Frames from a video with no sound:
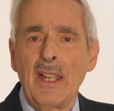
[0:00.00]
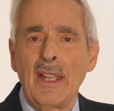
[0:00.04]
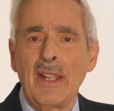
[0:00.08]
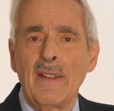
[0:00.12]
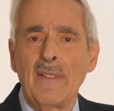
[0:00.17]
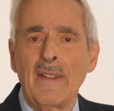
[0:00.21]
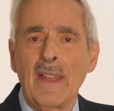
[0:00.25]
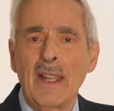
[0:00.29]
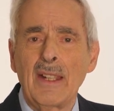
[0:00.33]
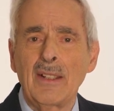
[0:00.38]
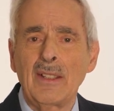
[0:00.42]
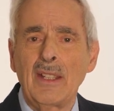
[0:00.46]

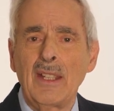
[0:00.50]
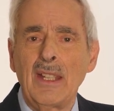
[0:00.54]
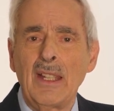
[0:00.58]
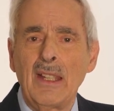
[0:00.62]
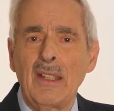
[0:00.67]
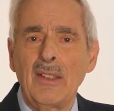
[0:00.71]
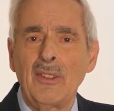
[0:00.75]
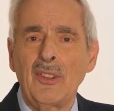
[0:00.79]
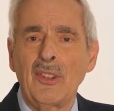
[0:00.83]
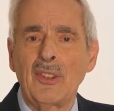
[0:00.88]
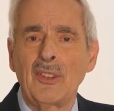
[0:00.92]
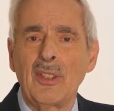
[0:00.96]
In that
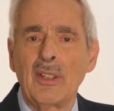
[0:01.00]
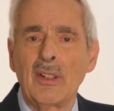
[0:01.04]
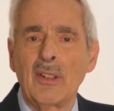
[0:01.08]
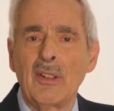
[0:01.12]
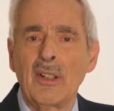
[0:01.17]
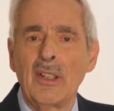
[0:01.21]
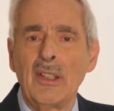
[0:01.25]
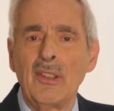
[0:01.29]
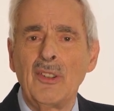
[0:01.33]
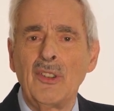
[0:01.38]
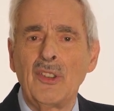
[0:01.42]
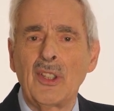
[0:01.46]
case,
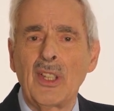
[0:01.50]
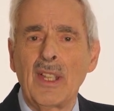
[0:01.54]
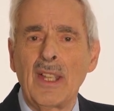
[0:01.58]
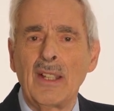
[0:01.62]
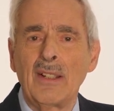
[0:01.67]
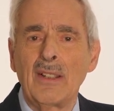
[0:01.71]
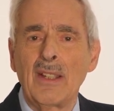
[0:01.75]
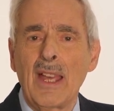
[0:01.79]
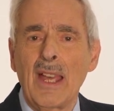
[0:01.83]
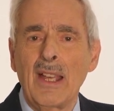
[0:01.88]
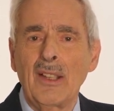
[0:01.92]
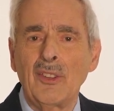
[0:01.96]
there is
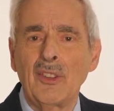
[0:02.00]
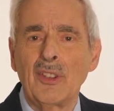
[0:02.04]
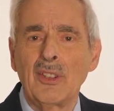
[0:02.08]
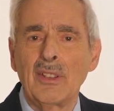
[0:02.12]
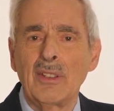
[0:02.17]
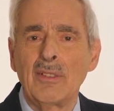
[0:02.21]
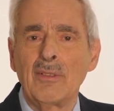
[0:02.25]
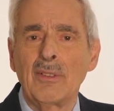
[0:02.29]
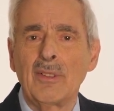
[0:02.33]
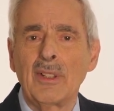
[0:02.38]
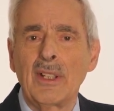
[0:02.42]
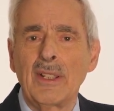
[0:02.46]
a
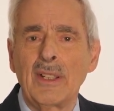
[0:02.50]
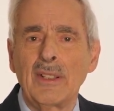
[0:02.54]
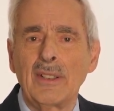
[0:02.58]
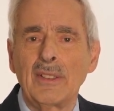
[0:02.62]
laxative